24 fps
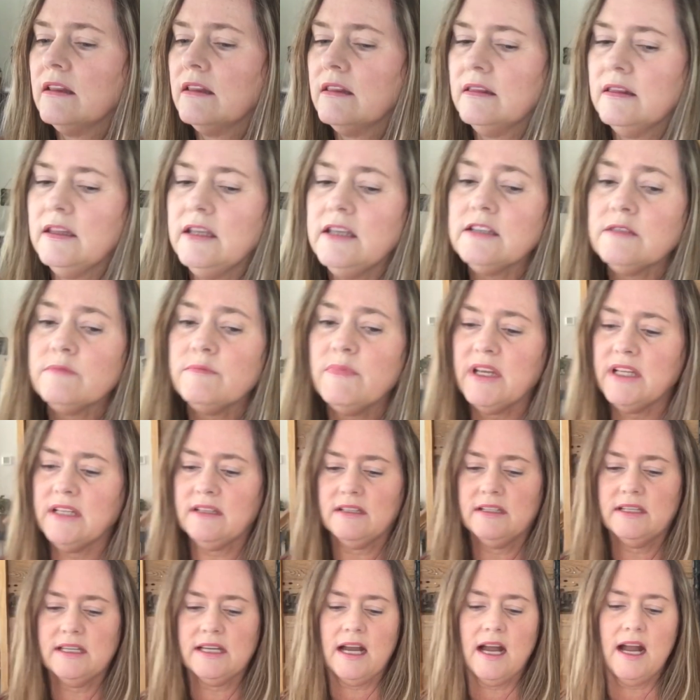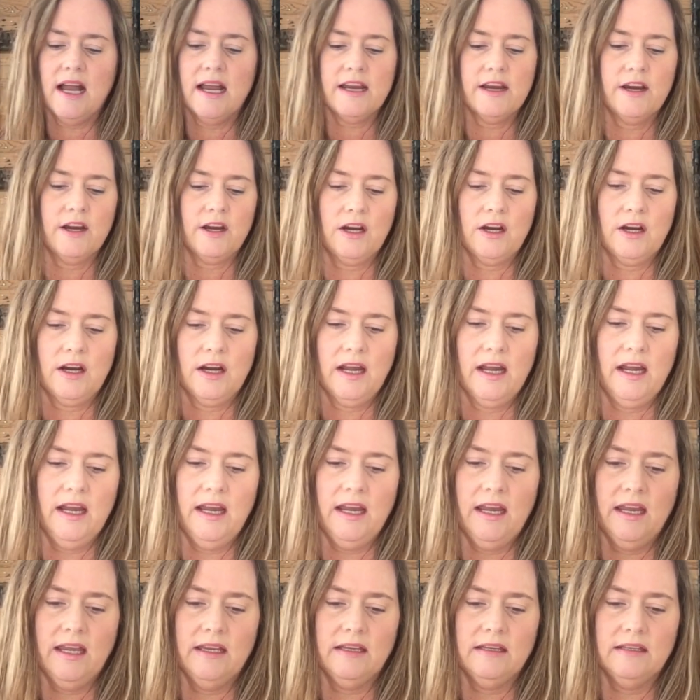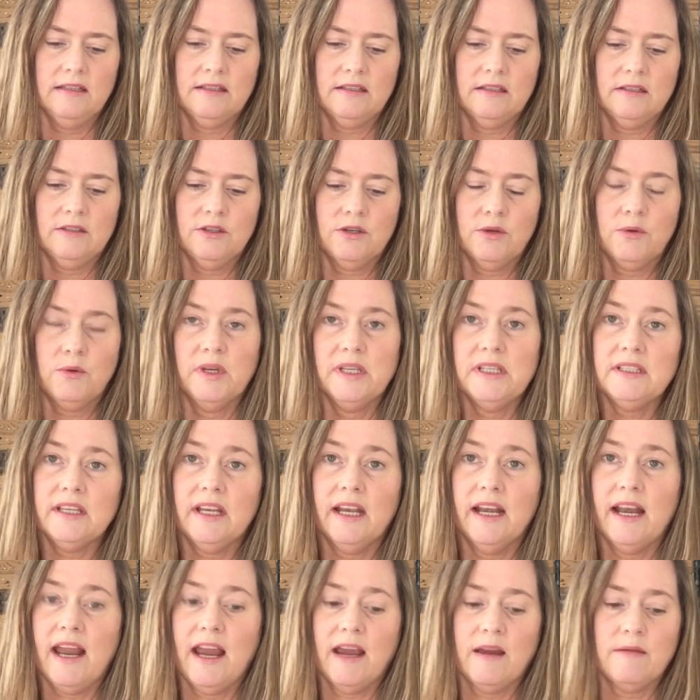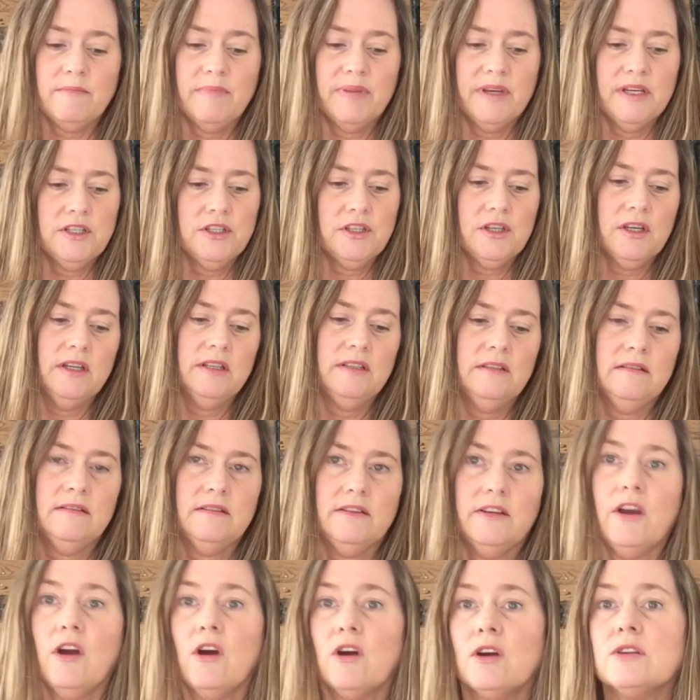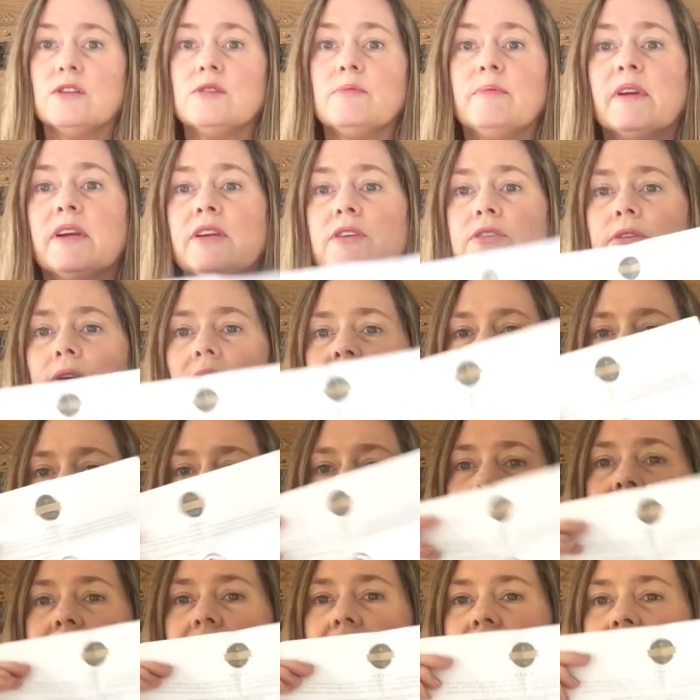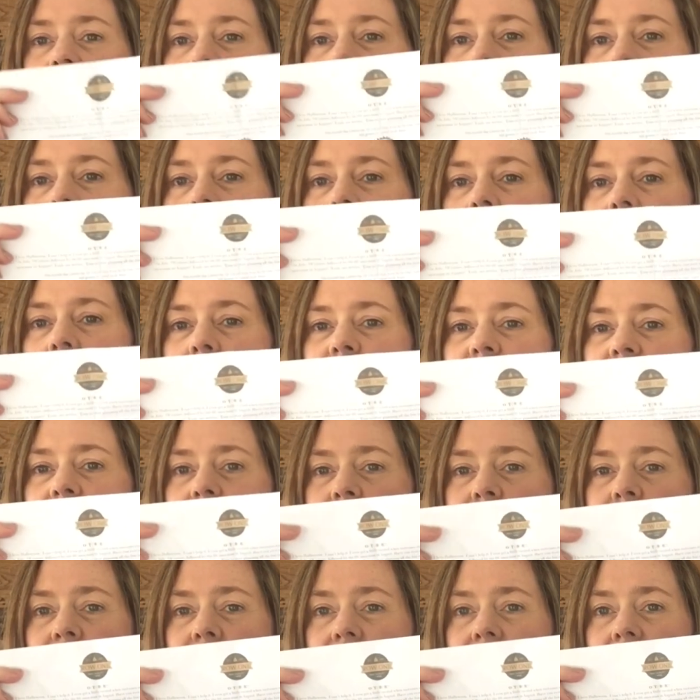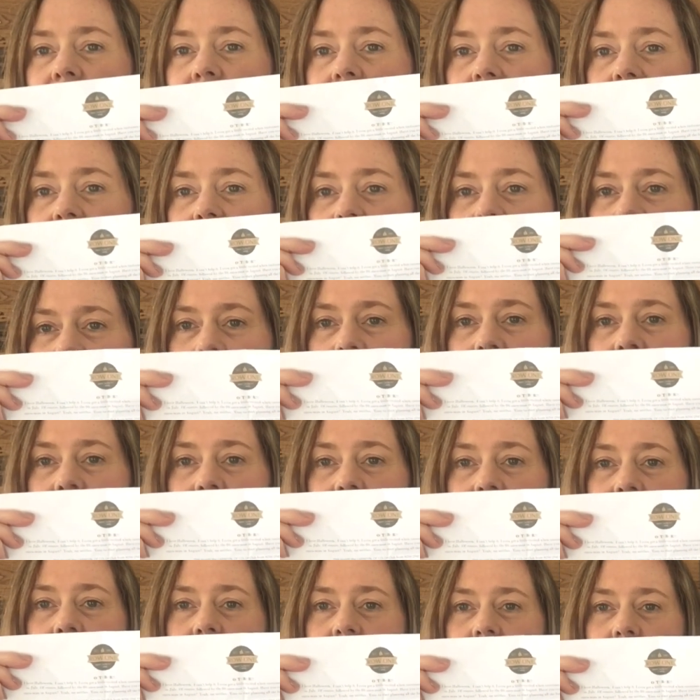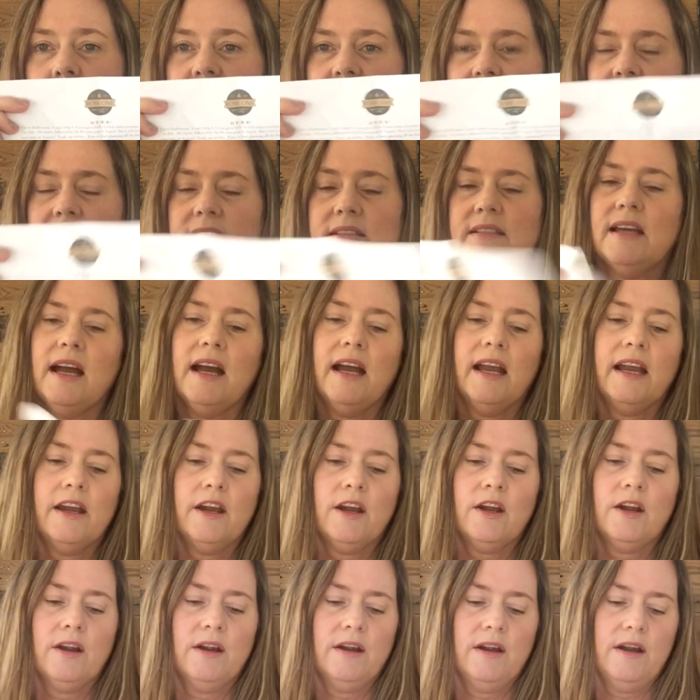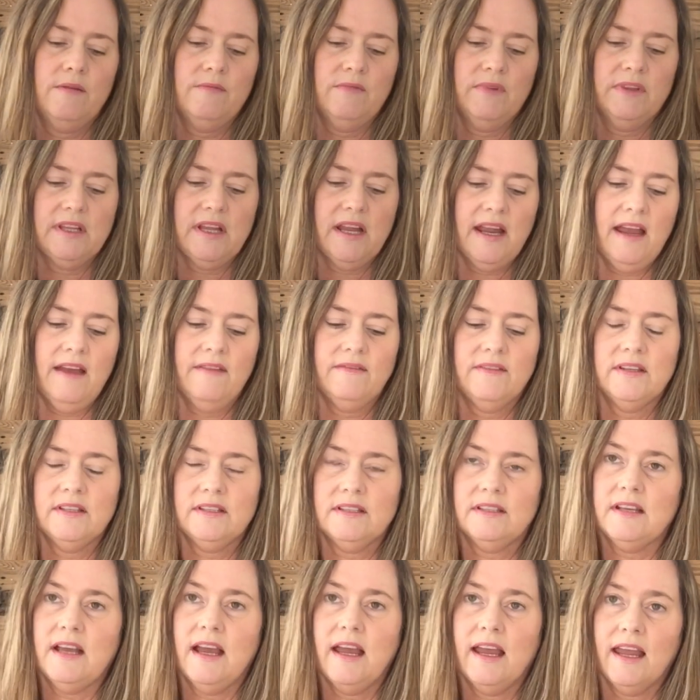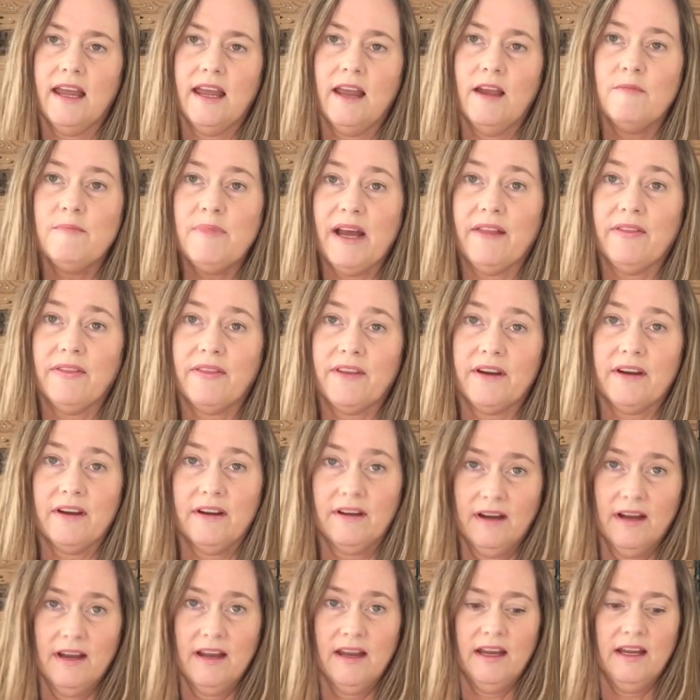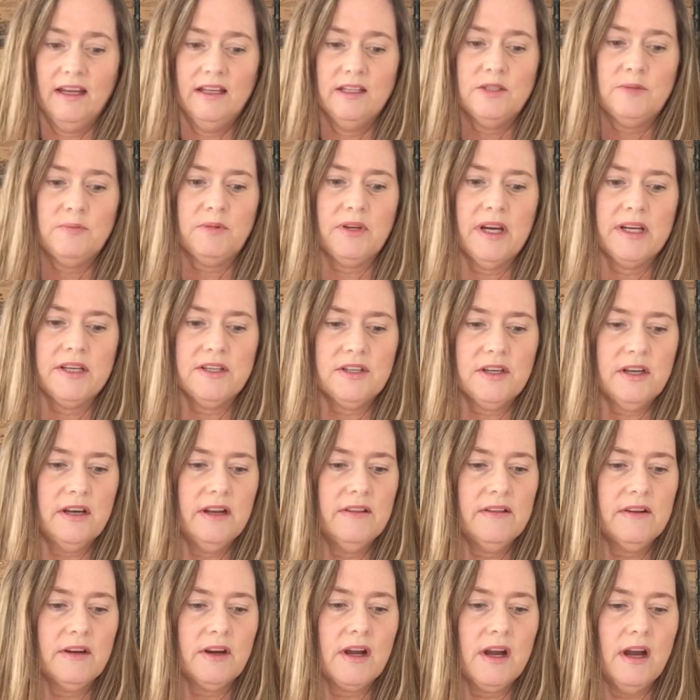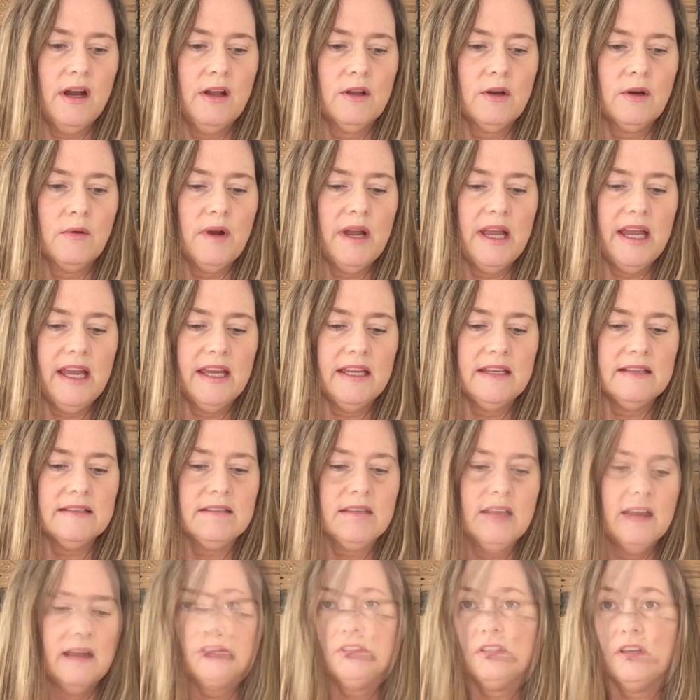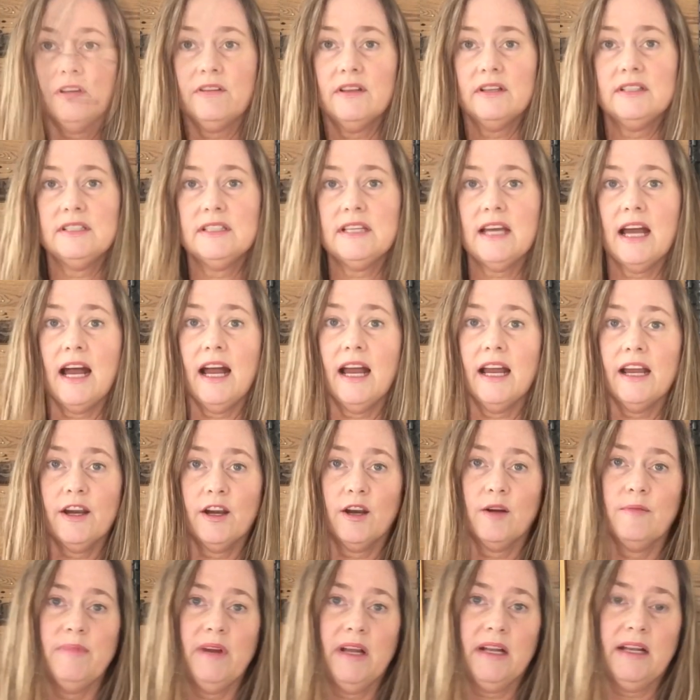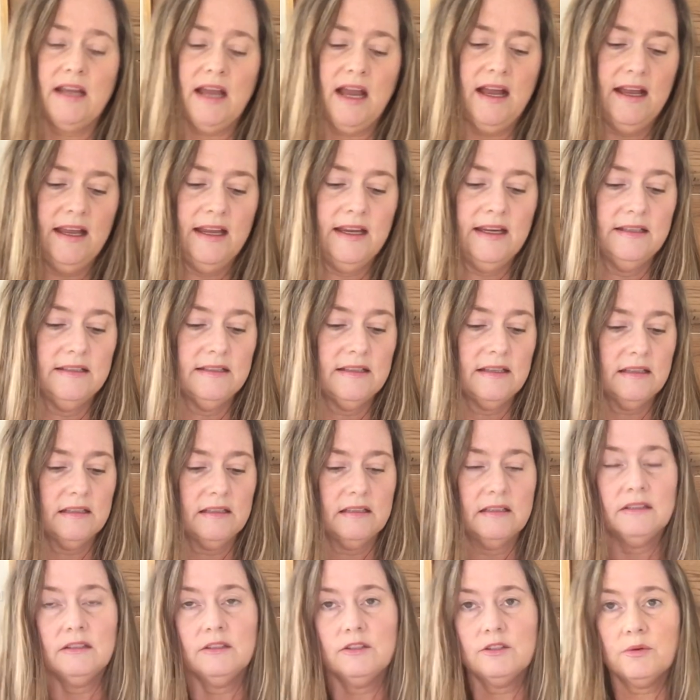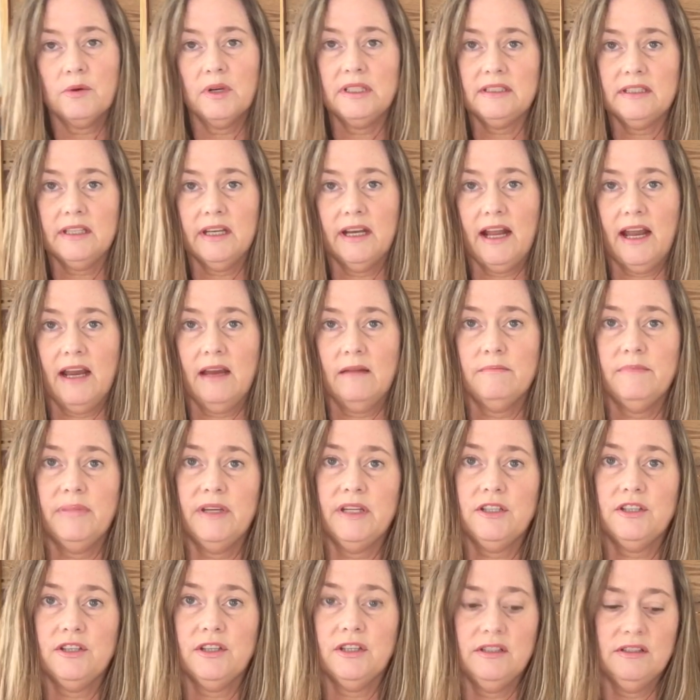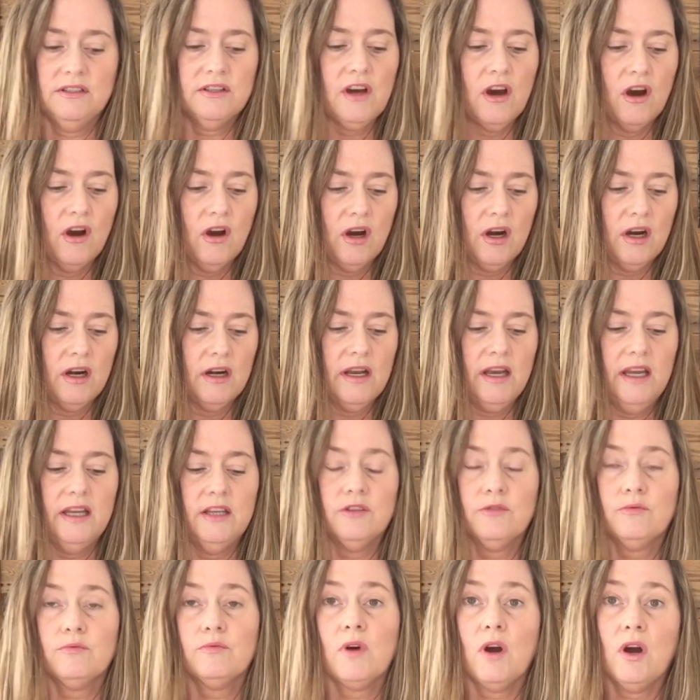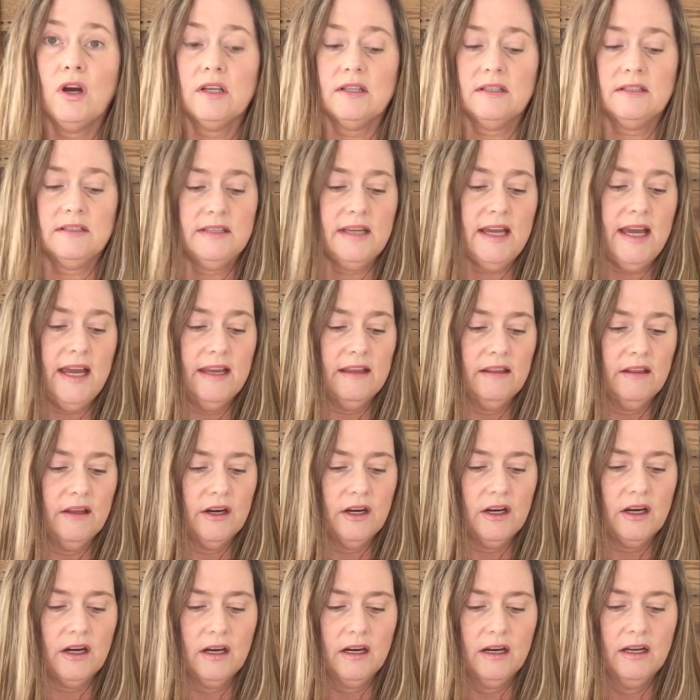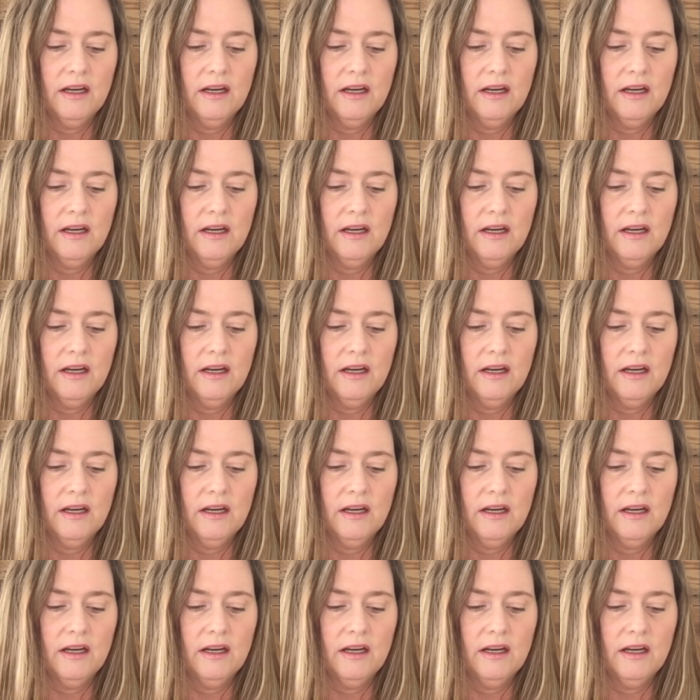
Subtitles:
This month's dyer is Twisted Ambitions yarns, because you also get a paper telling you all about the dyer and what they have to say about their inspiration and their colorways. So the dyer behind Twisted Ambitions yarn is Ross Taylor.